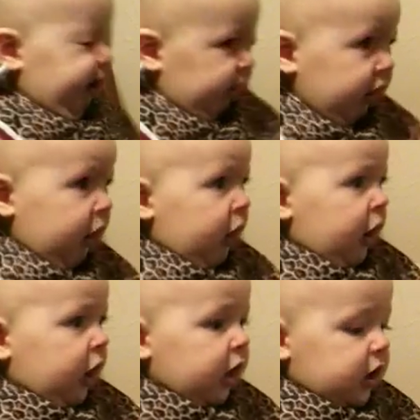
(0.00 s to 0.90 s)

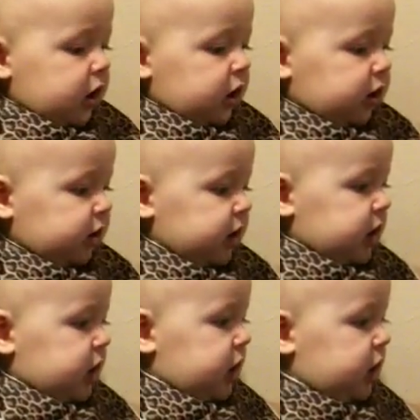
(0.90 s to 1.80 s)
Oh.
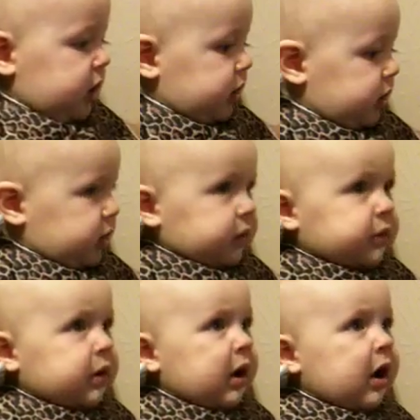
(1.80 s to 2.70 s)
She
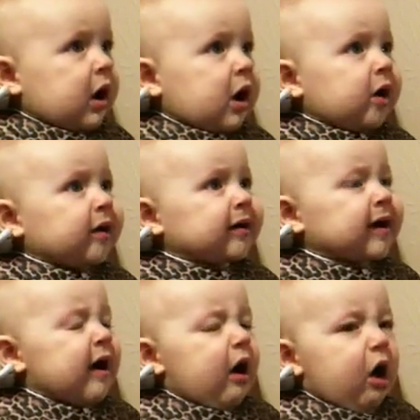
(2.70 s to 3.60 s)
shivers every time.